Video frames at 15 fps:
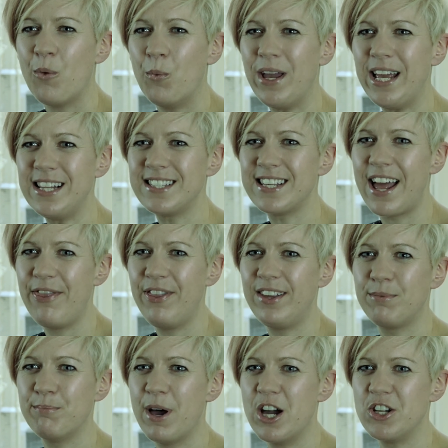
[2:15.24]
We intend
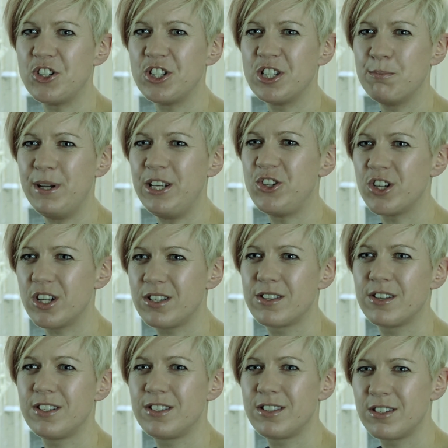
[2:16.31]
this merger to be
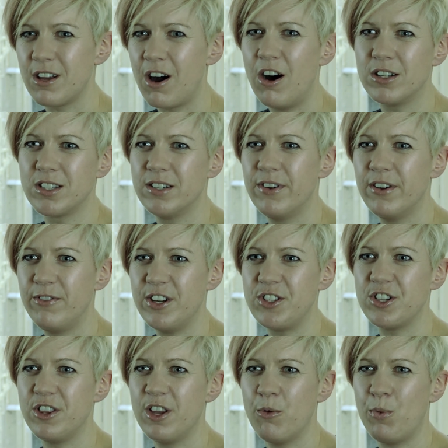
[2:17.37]
just the start of a
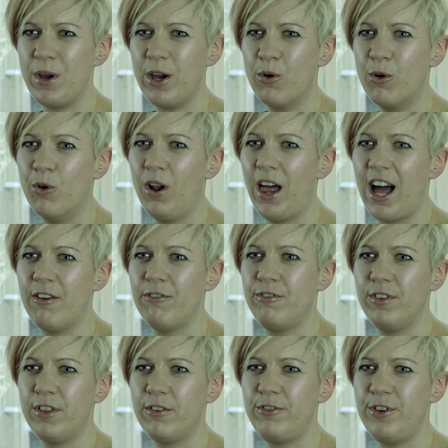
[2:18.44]
vision that we all have
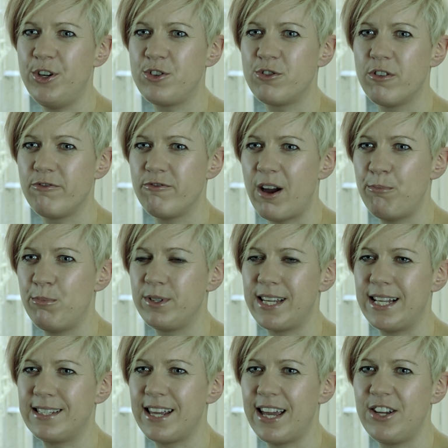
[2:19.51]
for the future of
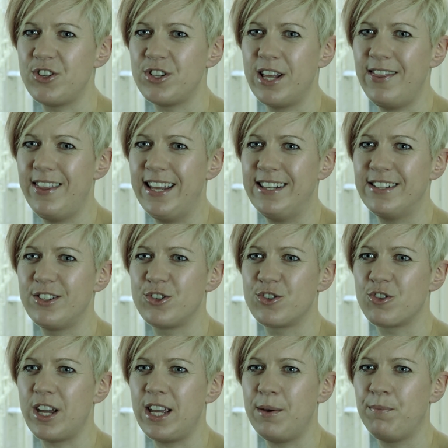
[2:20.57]
representation in the
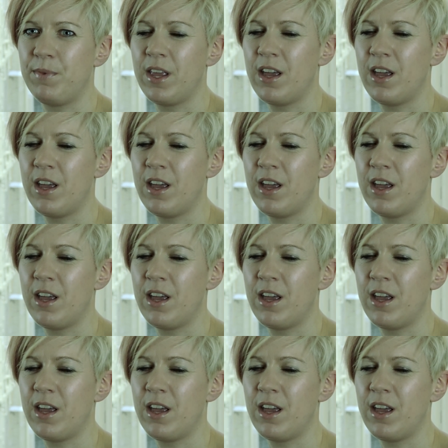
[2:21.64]
industry.